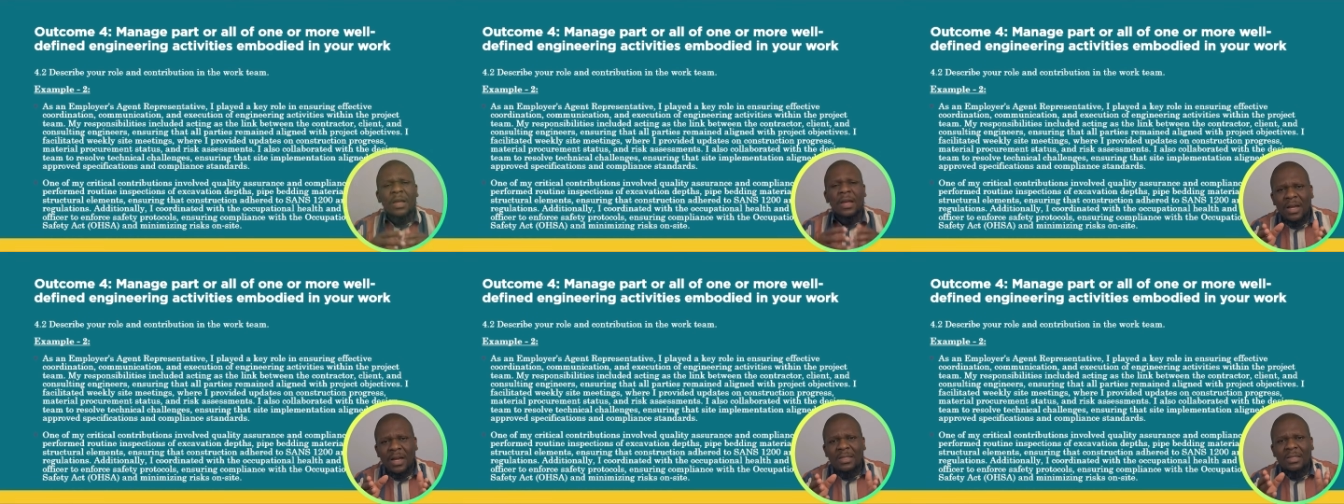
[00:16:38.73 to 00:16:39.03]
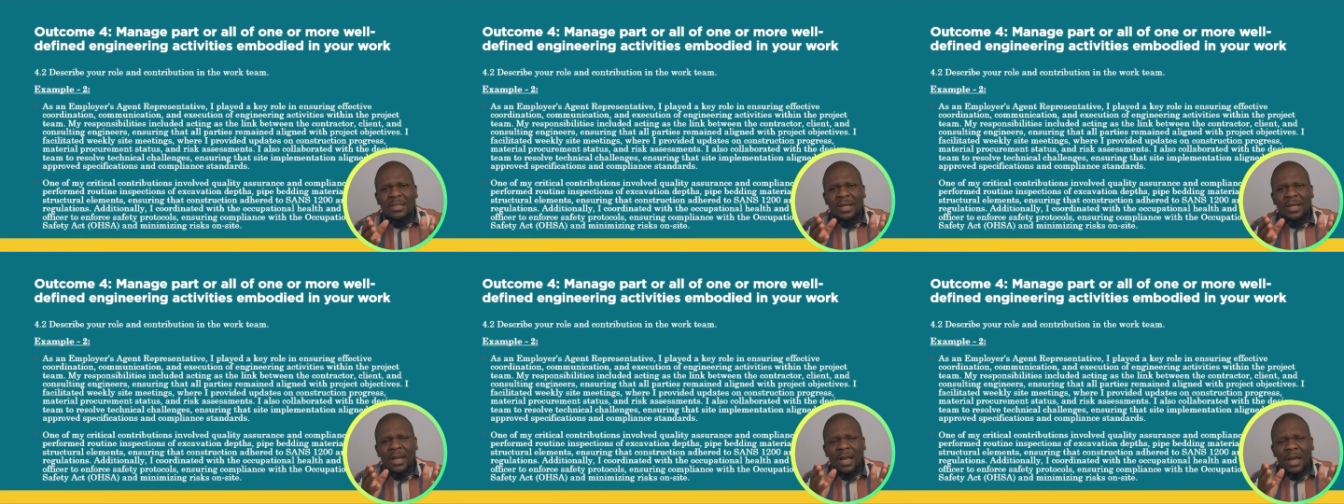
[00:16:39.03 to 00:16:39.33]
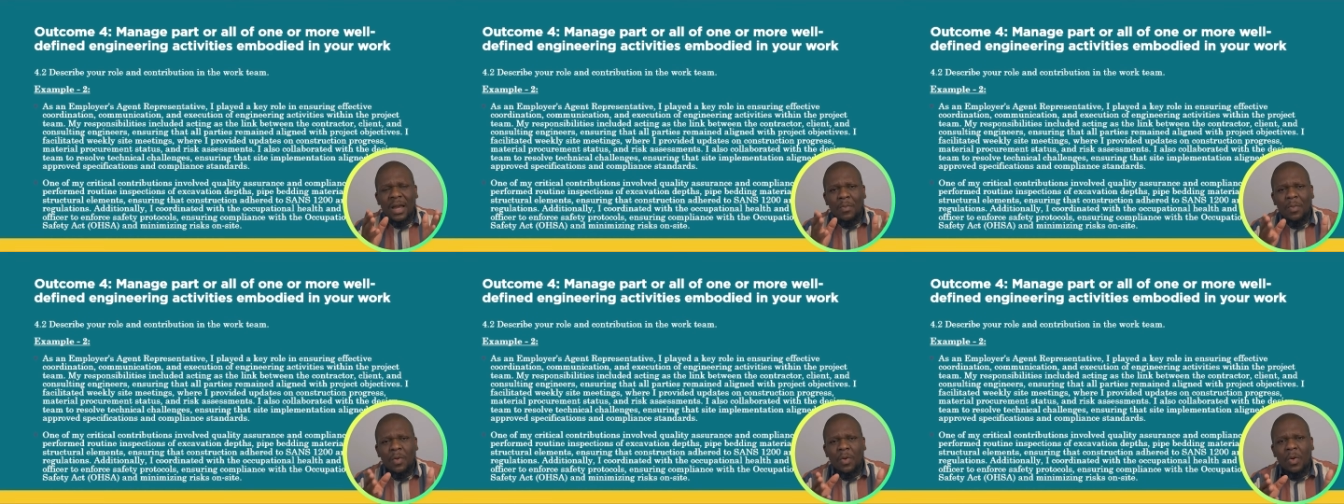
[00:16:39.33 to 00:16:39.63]
As the
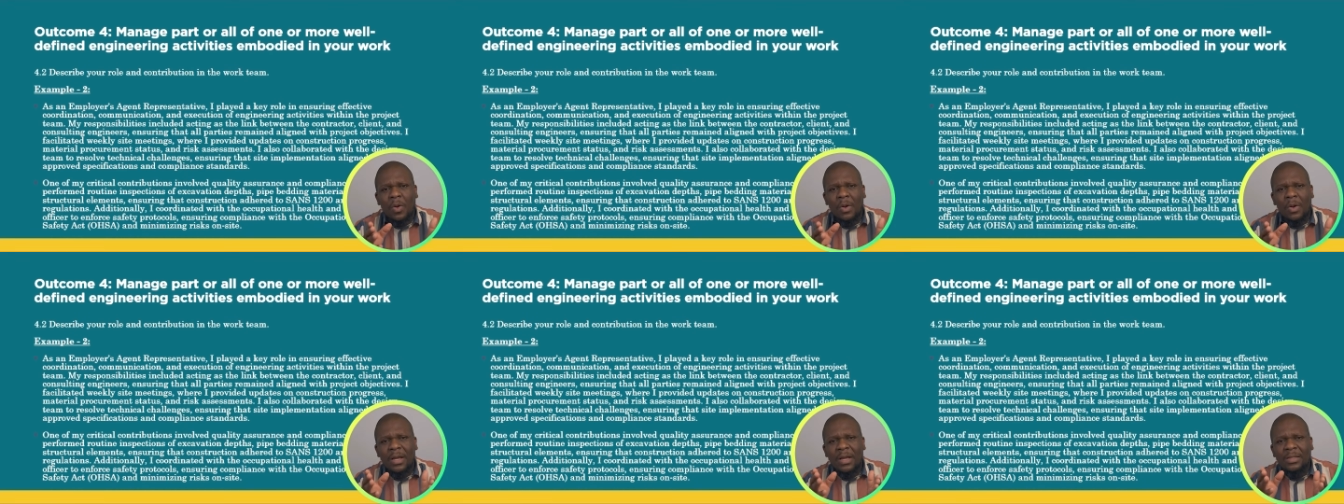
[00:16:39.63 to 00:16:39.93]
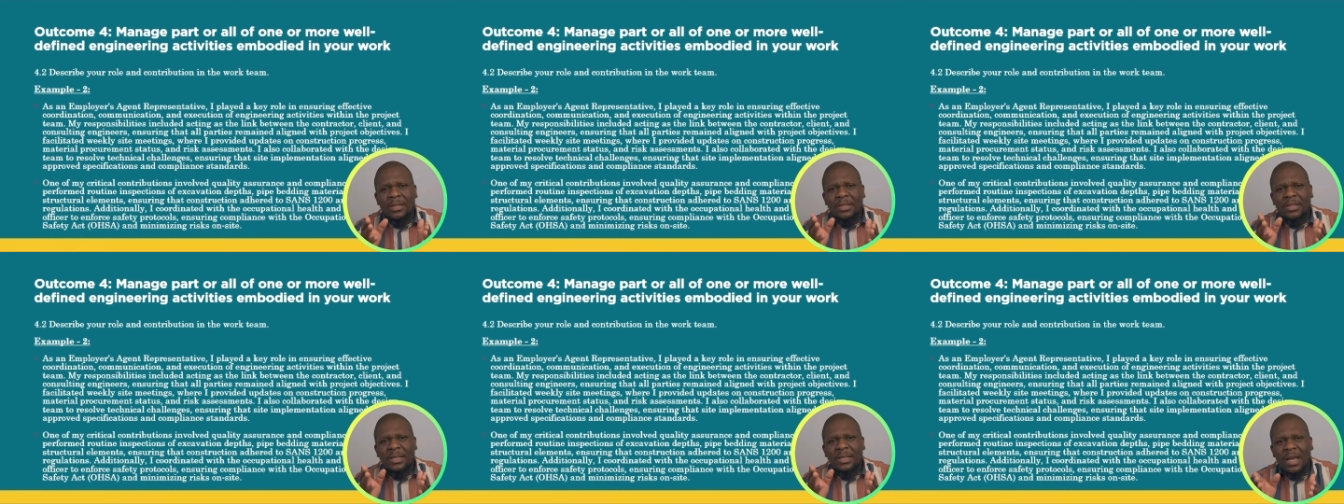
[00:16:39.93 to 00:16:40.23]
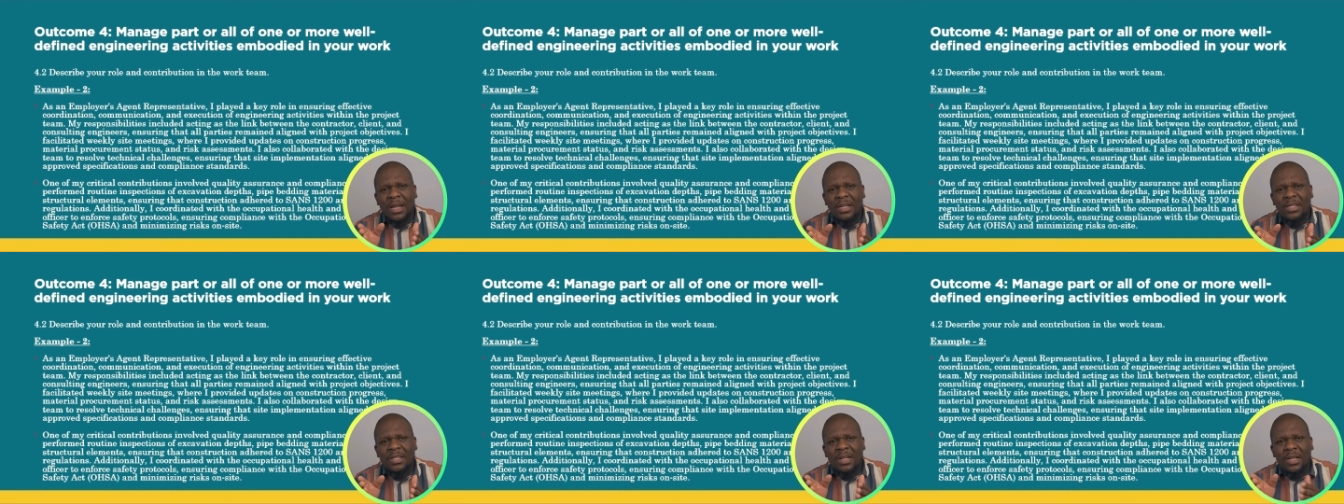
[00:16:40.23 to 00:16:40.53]
employer's
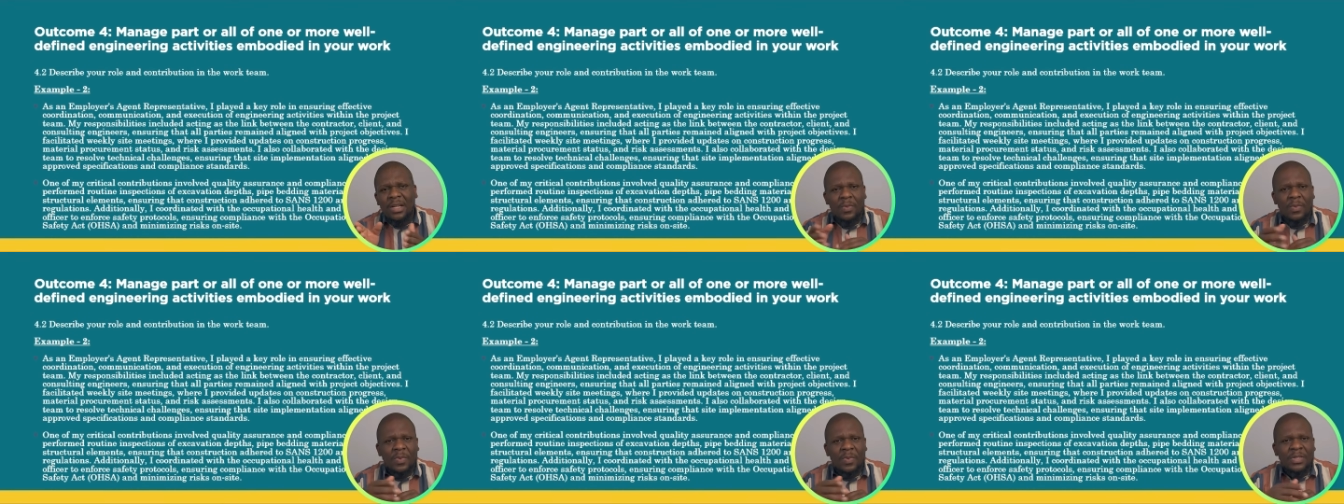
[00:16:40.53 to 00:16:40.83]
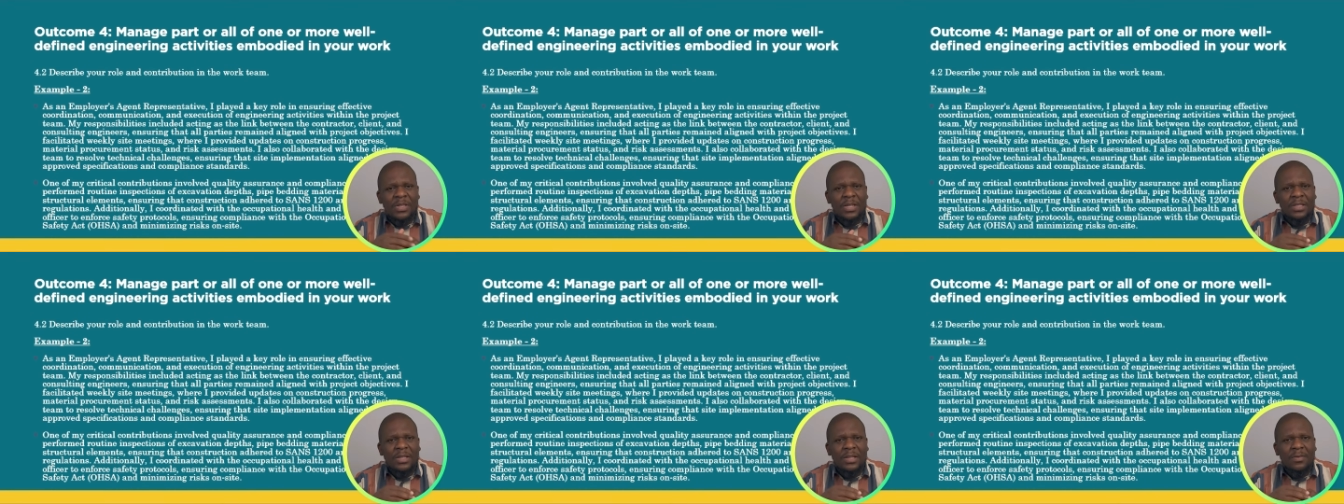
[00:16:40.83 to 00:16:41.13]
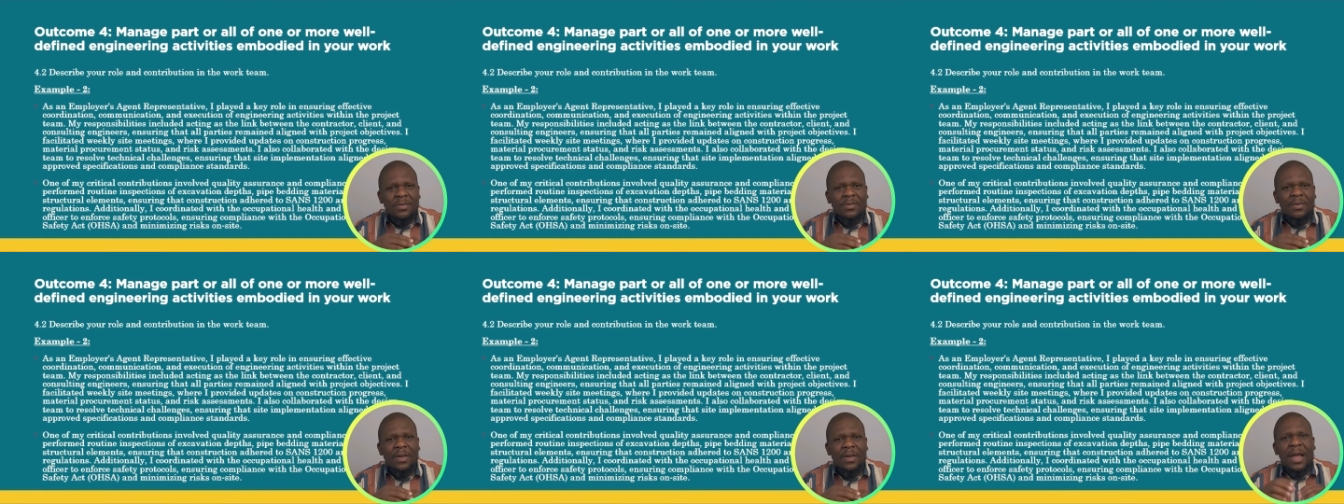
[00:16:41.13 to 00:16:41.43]
agent
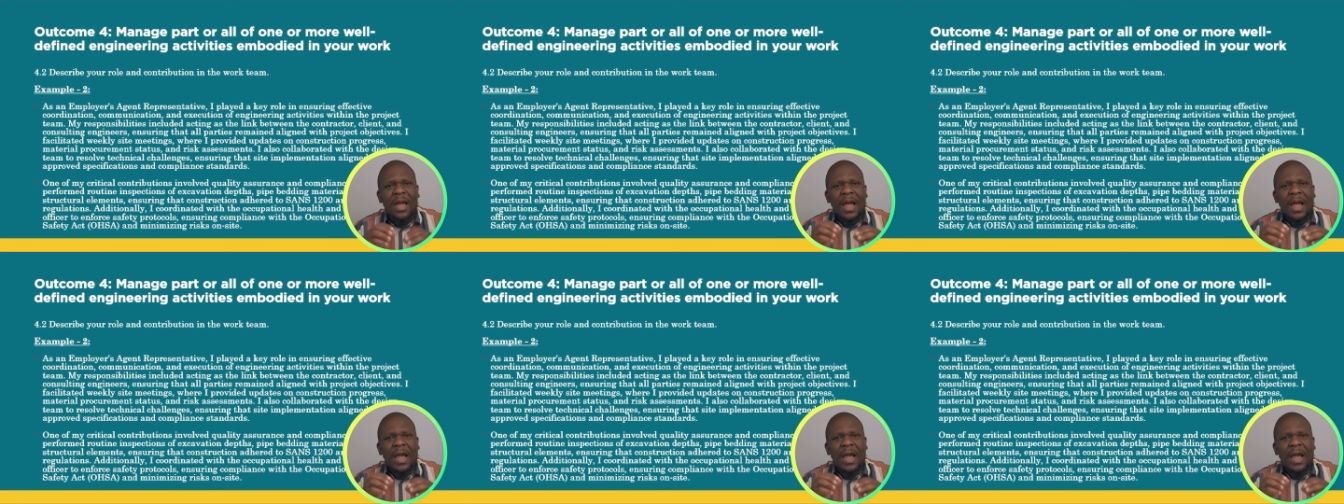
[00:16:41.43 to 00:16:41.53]
representative,